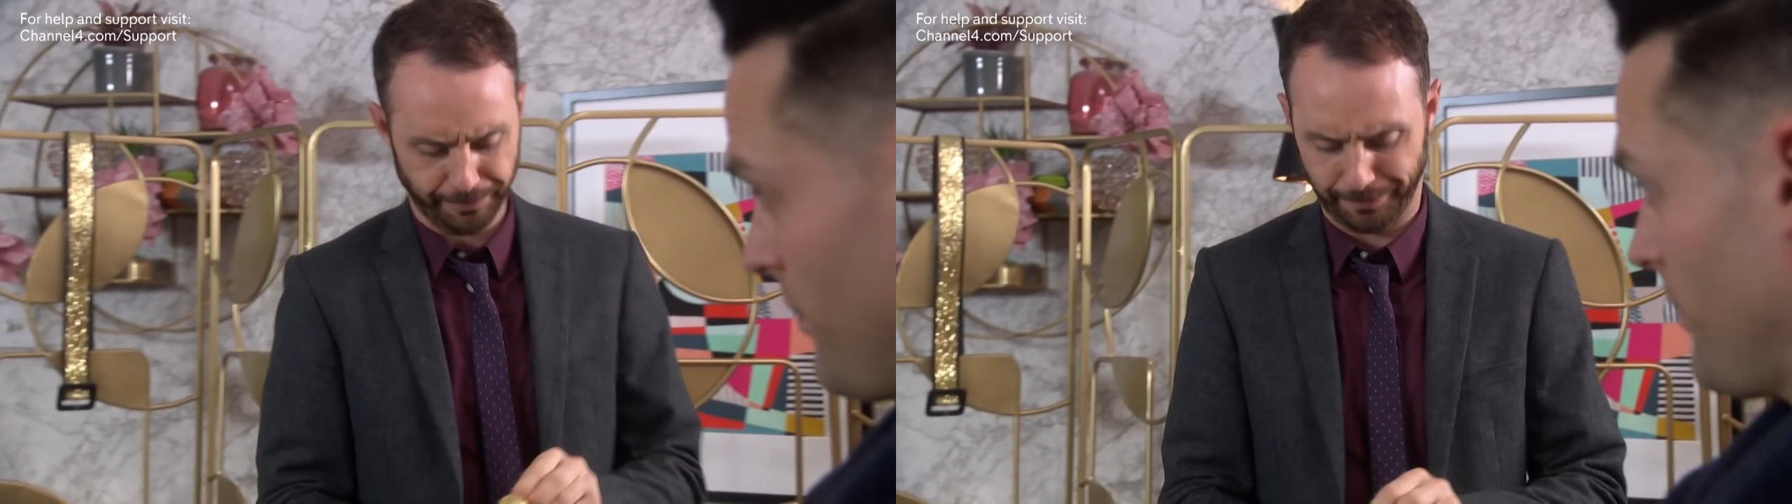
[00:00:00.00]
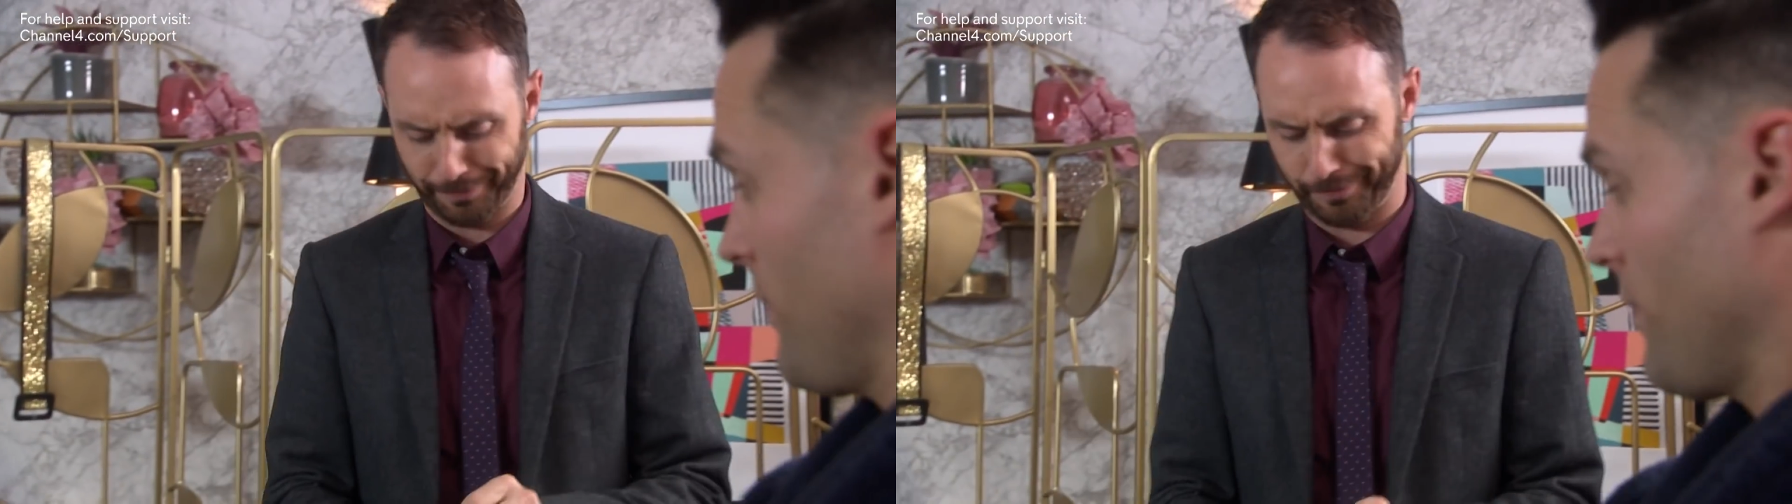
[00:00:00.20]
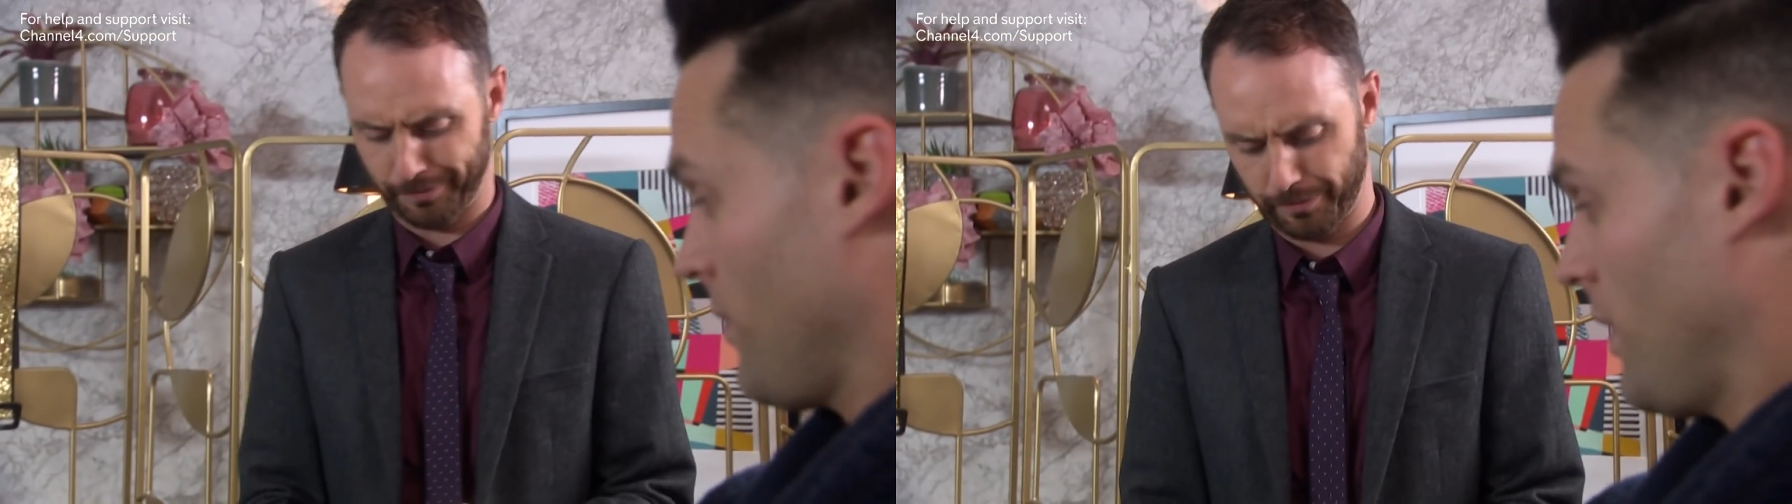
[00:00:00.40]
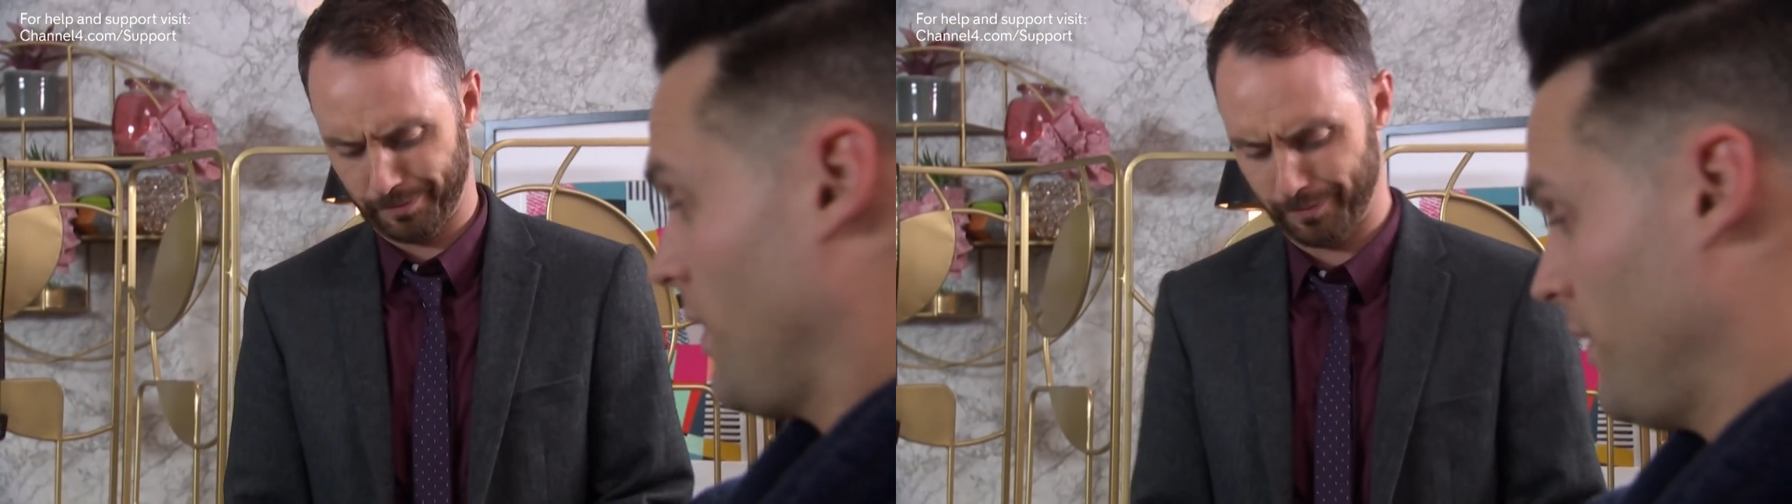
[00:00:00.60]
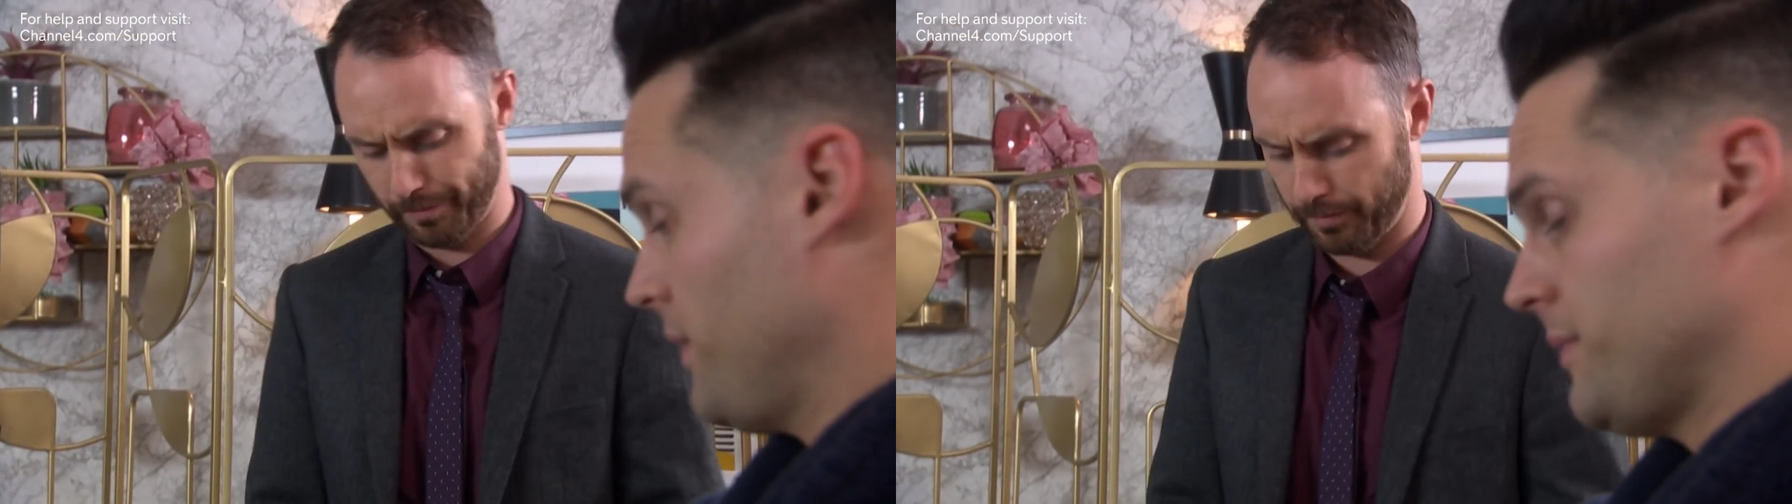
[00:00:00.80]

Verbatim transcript: being totally